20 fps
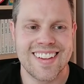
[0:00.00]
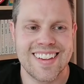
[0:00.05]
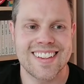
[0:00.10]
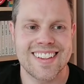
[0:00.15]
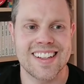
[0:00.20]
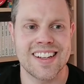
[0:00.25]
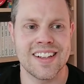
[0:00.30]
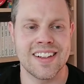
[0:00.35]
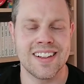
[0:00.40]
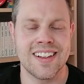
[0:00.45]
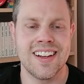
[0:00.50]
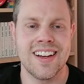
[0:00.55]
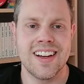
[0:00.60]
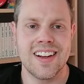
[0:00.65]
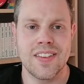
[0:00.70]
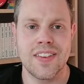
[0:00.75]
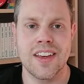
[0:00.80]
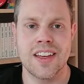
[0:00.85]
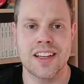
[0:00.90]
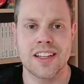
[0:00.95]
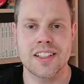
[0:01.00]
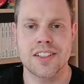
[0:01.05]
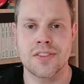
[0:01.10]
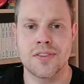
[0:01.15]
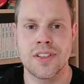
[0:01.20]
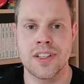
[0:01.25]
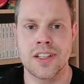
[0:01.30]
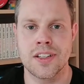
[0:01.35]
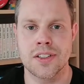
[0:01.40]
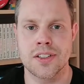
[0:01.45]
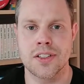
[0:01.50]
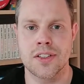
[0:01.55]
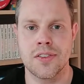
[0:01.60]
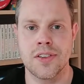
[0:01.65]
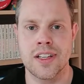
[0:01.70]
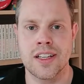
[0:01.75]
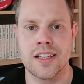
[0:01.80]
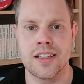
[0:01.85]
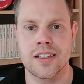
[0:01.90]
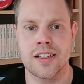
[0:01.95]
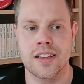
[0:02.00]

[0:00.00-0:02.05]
So yeah, that's really good to read,